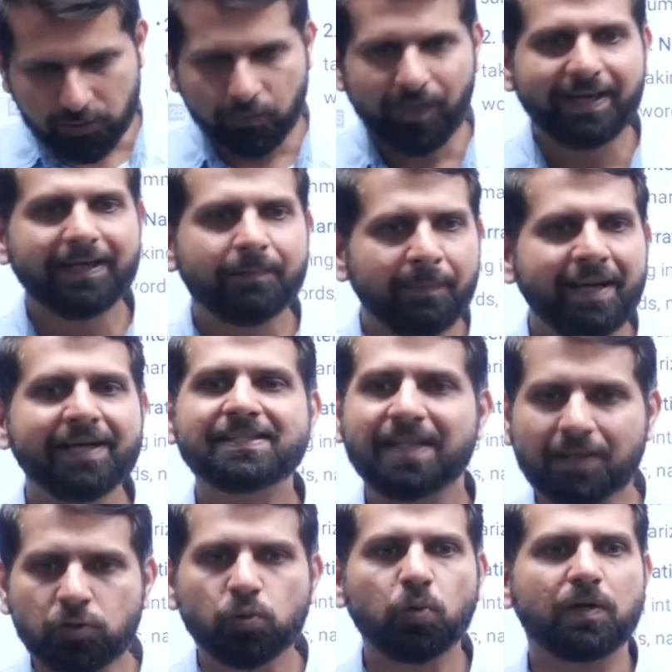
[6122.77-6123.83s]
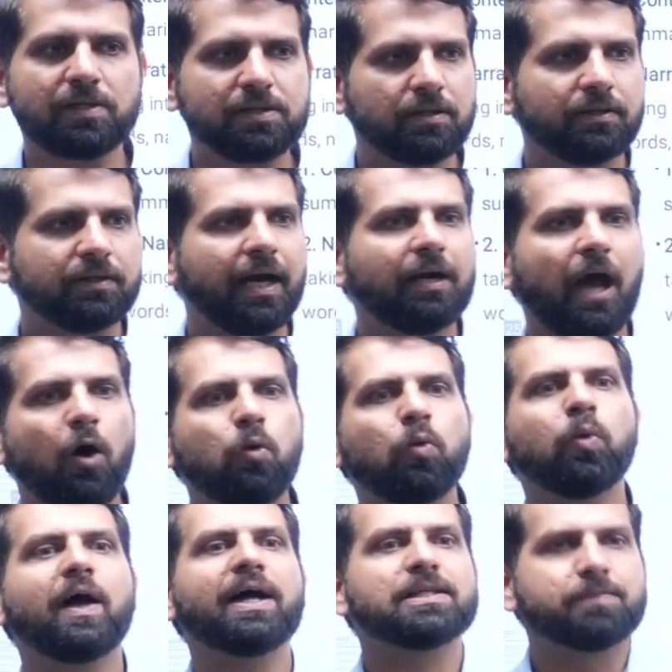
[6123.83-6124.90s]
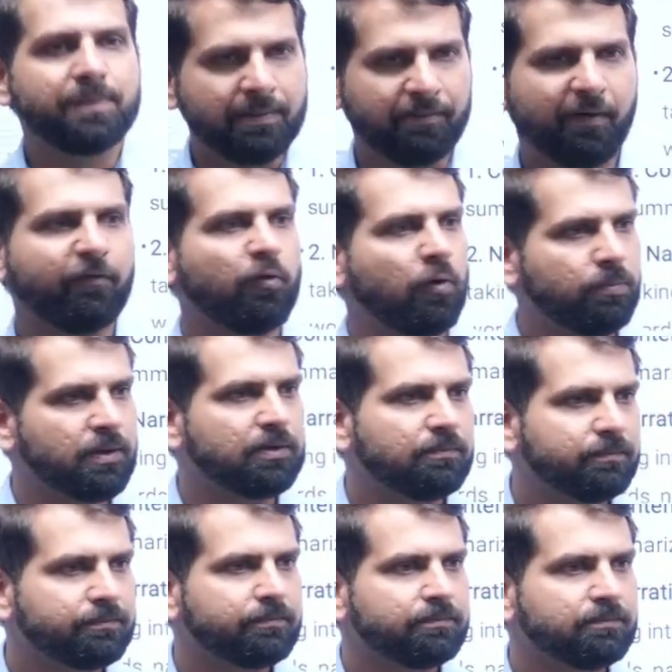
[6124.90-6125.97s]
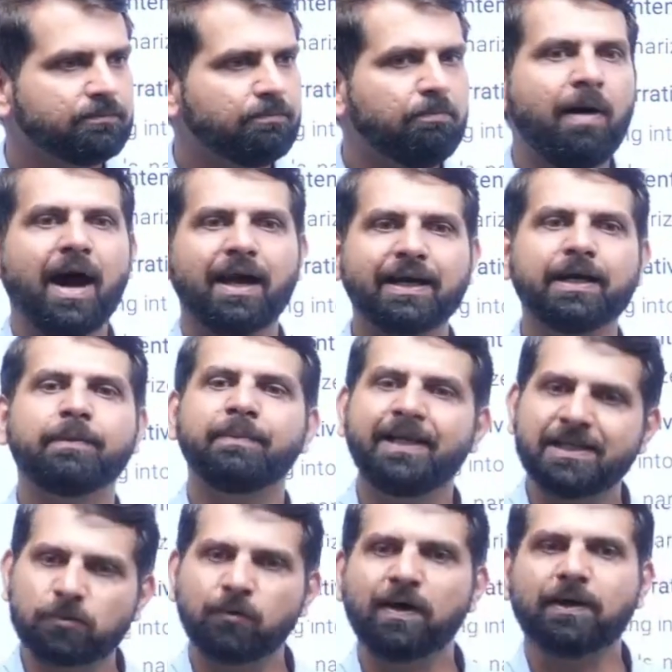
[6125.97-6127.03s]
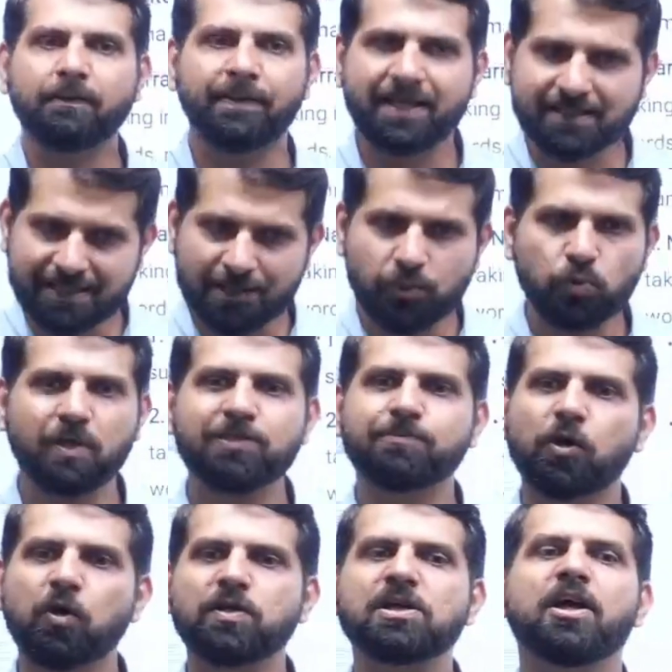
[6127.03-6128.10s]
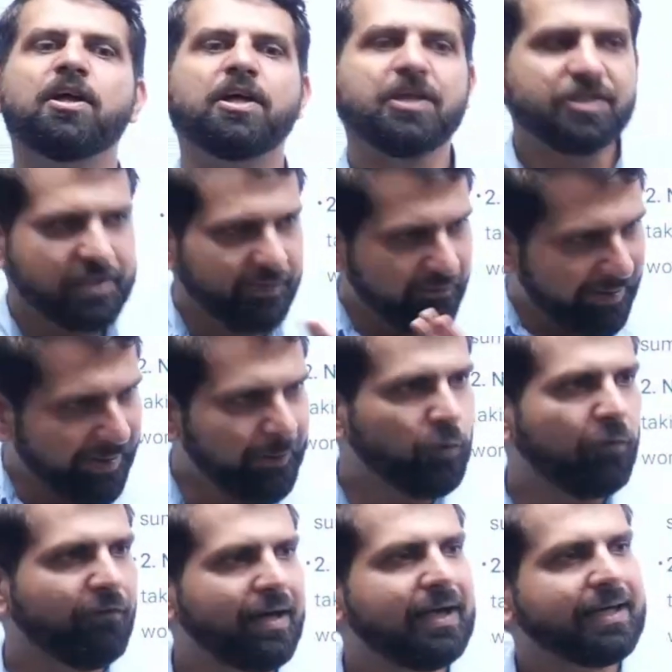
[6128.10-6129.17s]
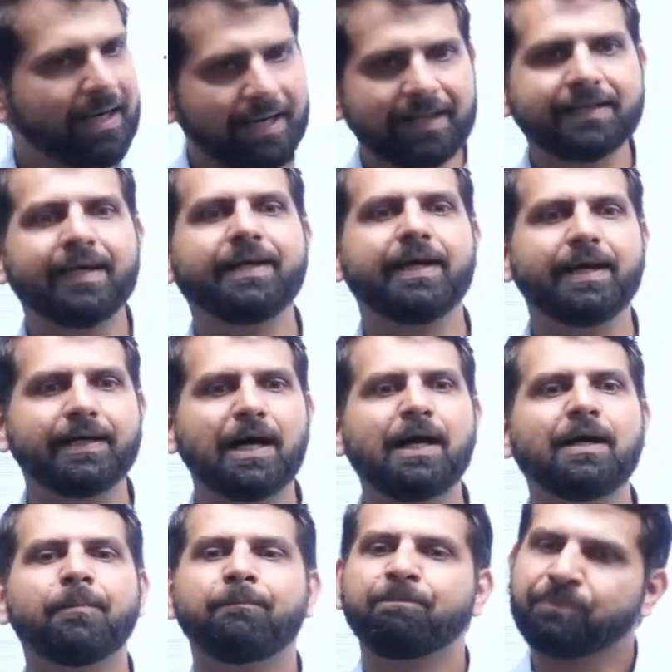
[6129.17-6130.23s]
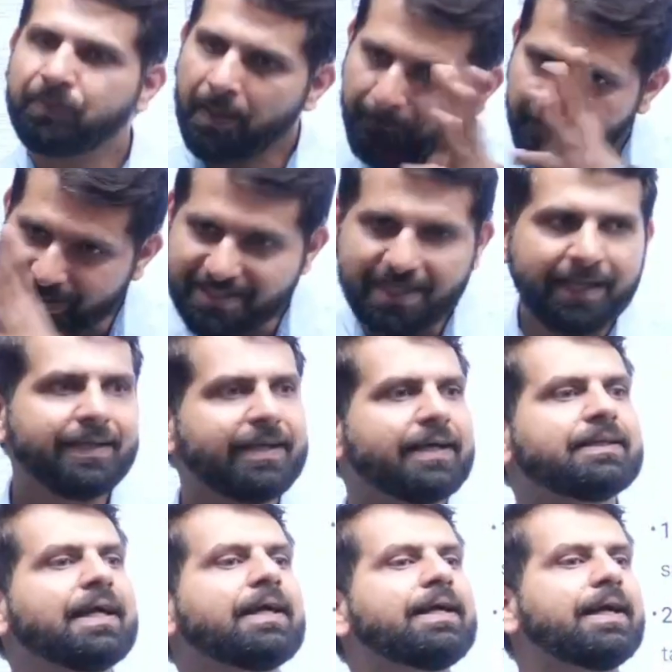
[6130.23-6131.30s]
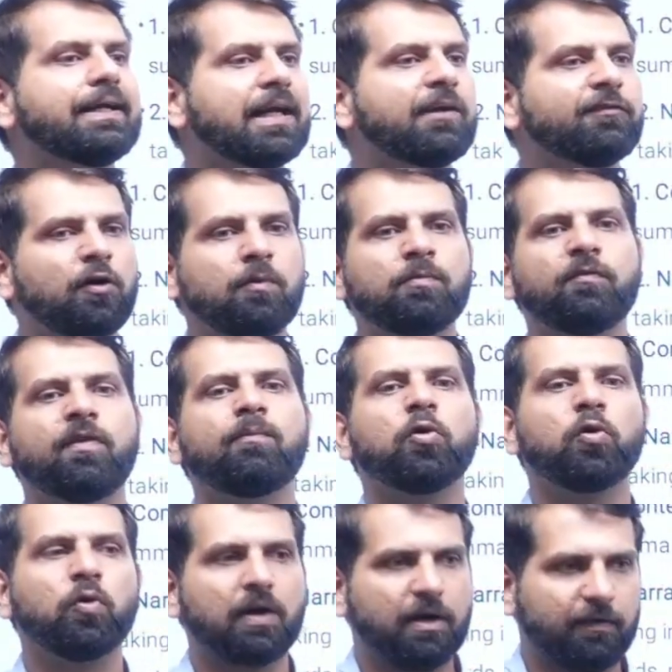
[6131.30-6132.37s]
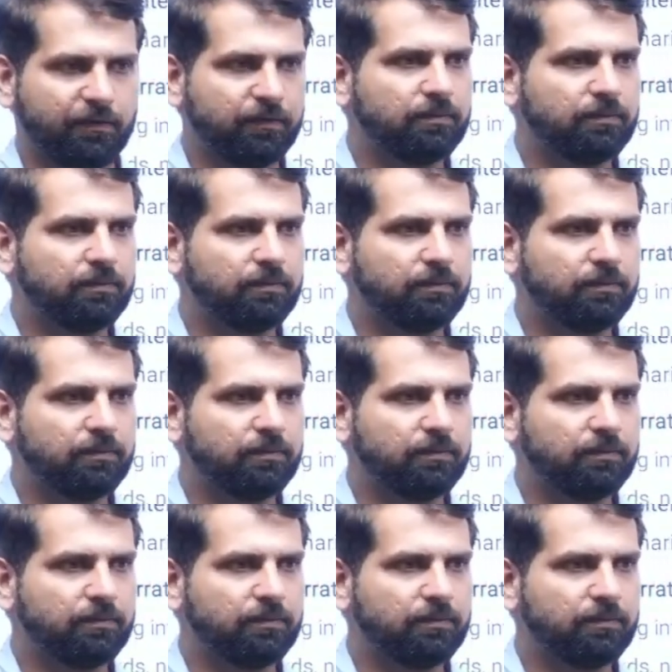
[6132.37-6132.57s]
why it made sense to us that how Kula is being performed. Margaret Mead's work makes sense to us because she went to field, collected data, presented that data in form of a monograph